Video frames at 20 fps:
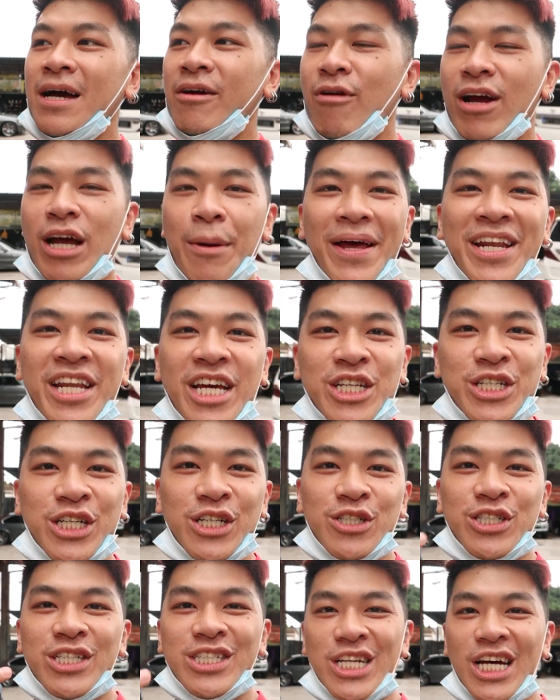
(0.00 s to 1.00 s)

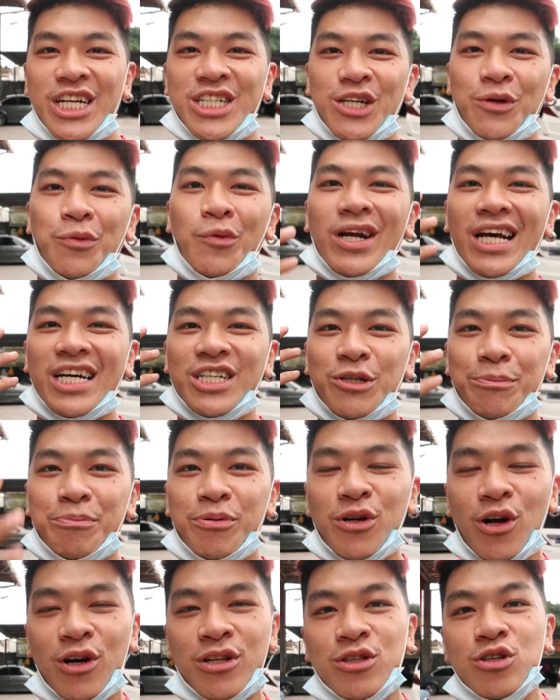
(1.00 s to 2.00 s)
recommendation or suggestion what I should
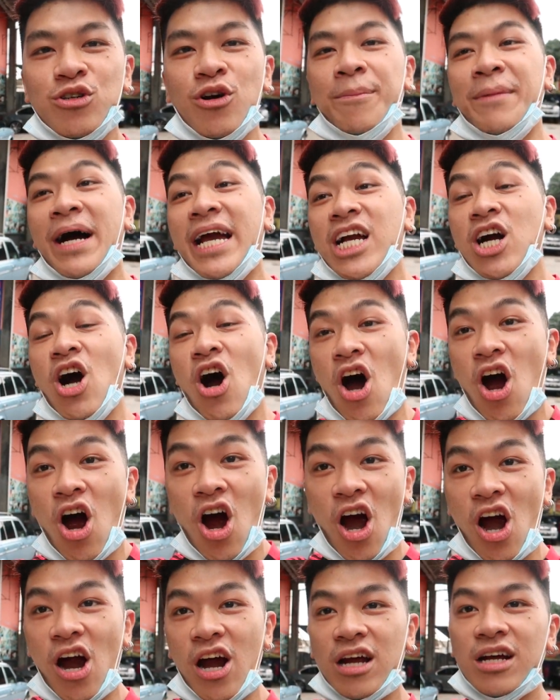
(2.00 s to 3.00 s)
put onto my
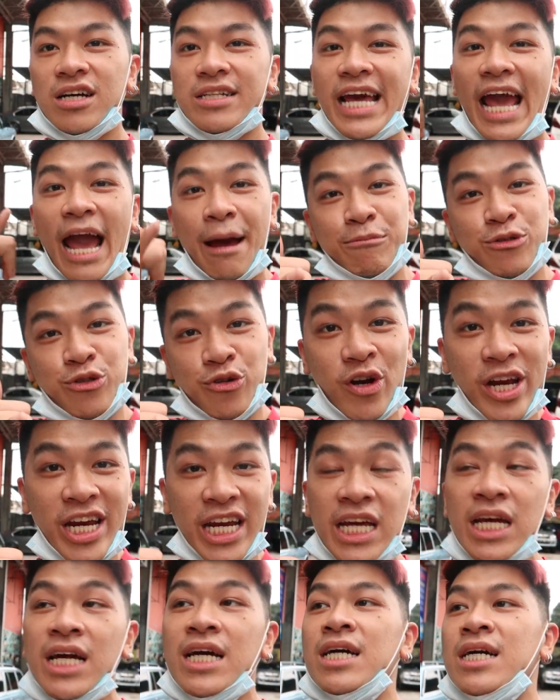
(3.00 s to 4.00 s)
car, the
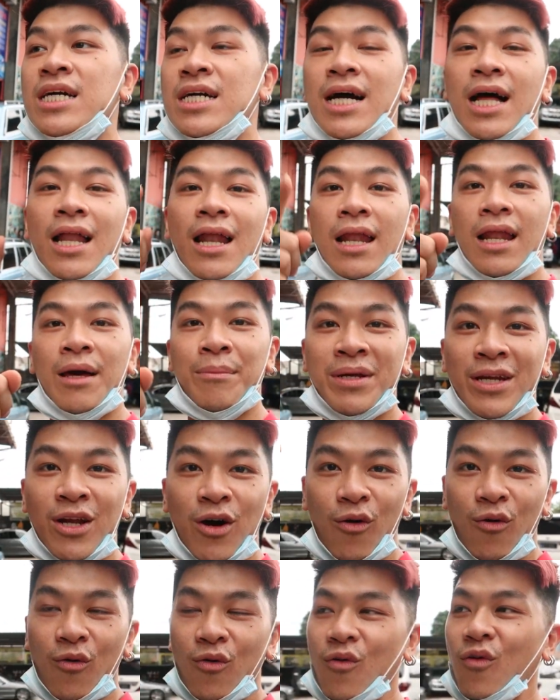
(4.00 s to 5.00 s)
M3, let me
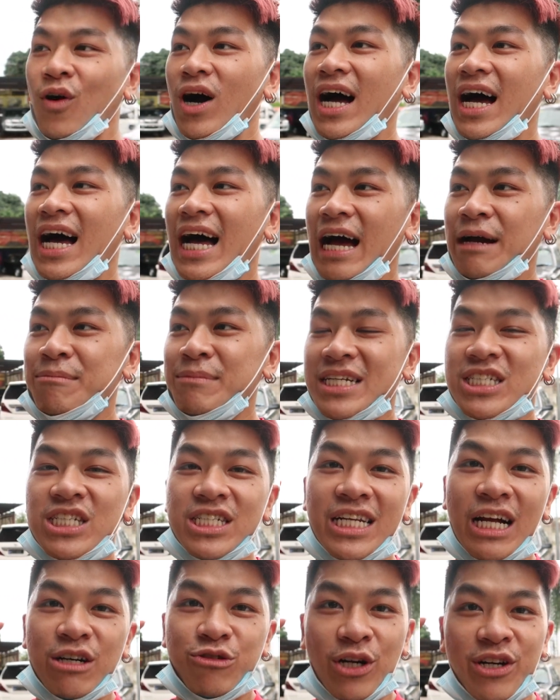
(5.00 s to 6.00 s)
know. I'm
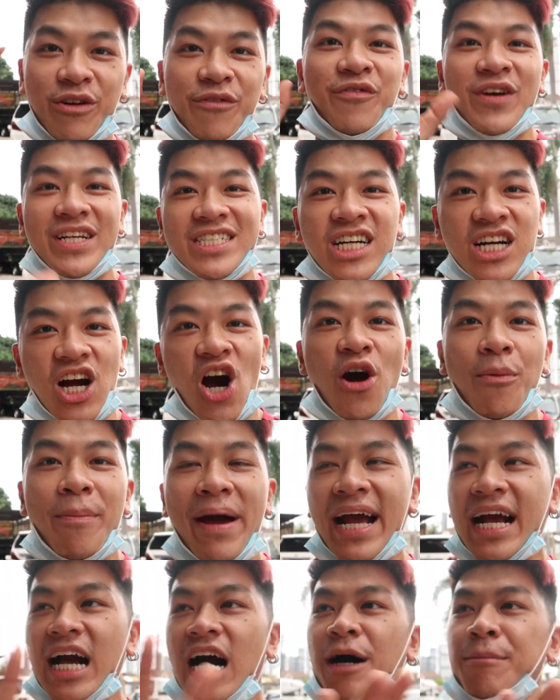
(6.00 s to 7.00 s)
actually now trying to fix the car
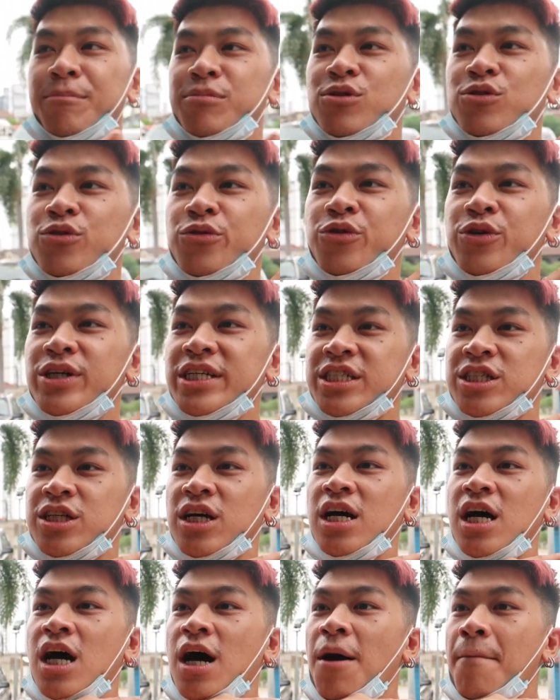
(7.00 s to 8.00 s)
back up to its
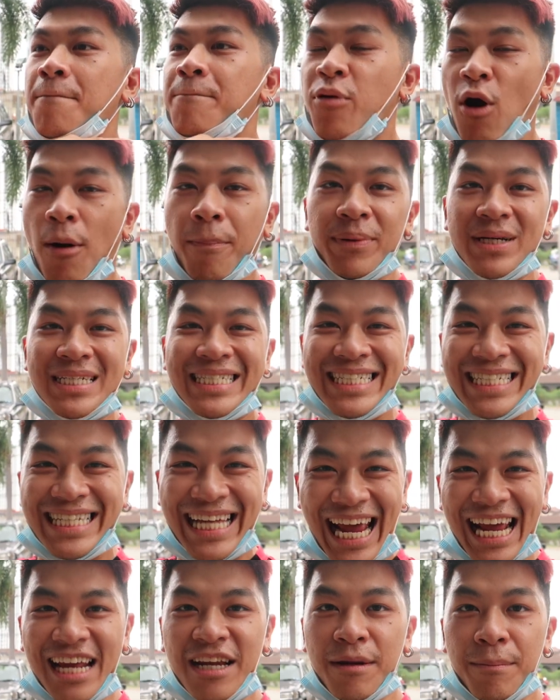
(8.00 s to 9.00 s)
proper
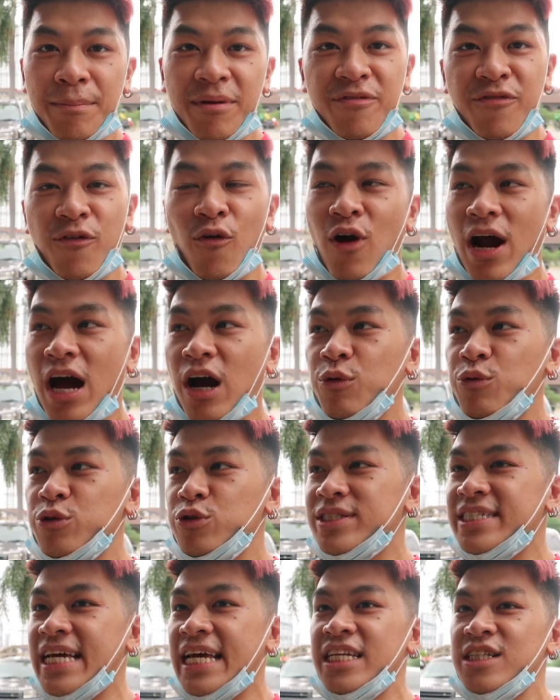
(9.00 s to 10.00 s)
state before I
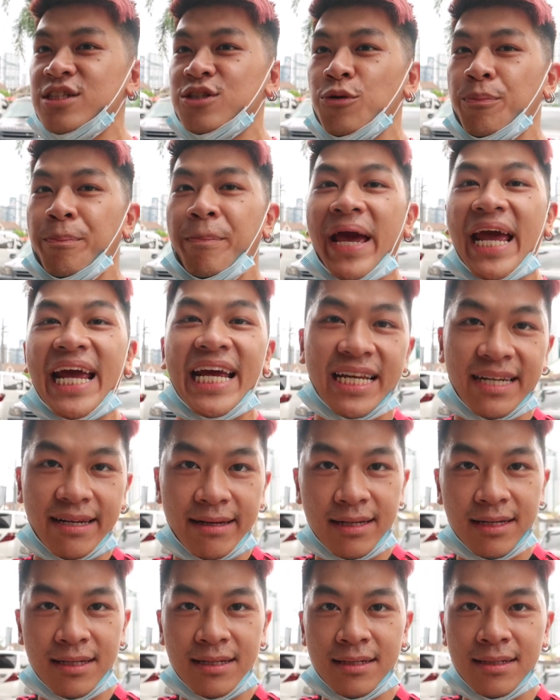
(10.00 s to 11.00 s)
would send it to paint.
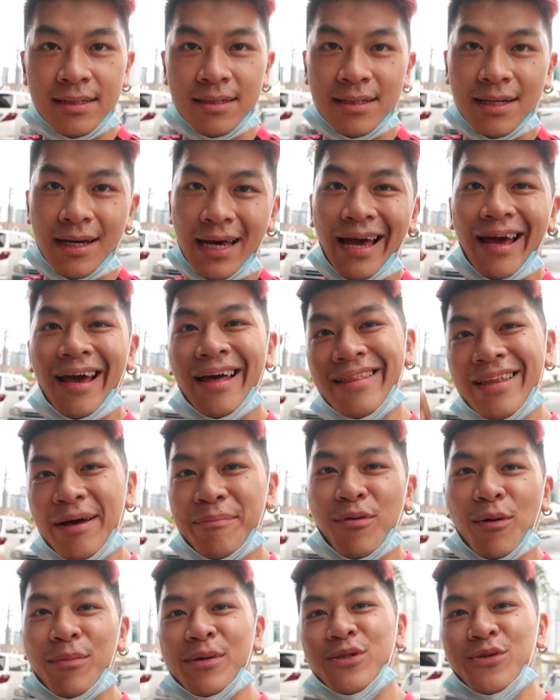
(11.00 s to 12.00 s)
And
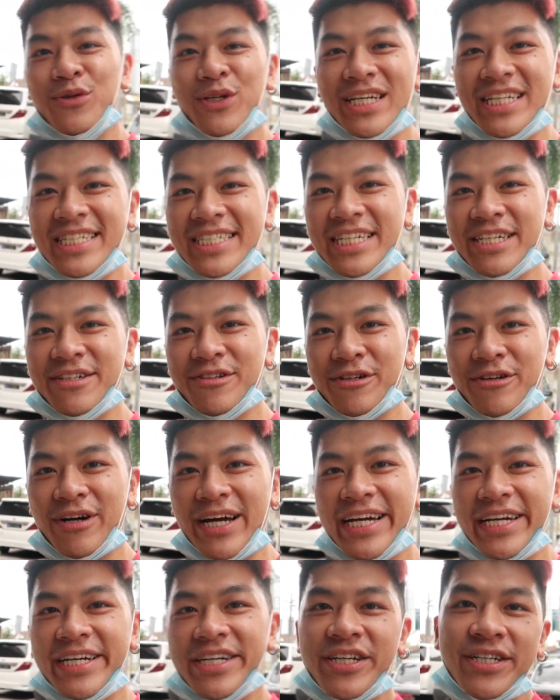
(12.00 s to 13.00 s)
then probably do the interior
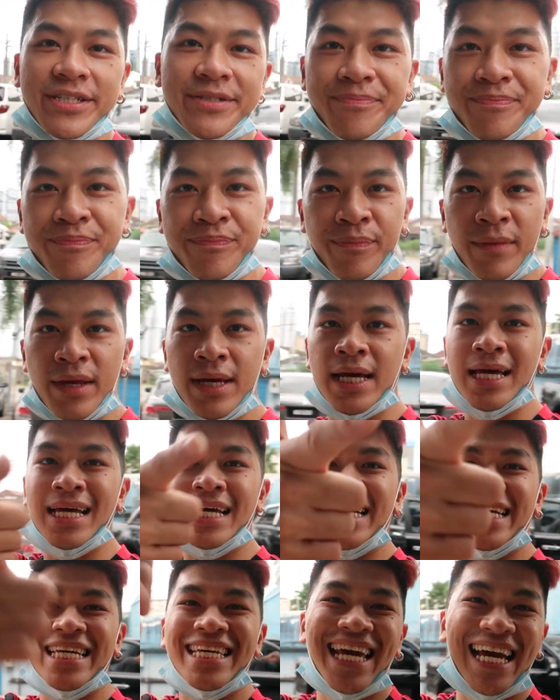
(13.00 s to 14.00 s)
right here.
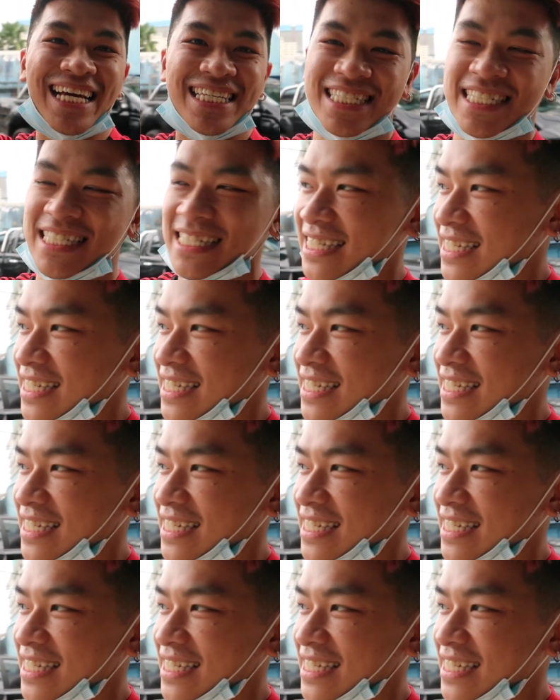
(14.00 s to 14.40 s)
Yes.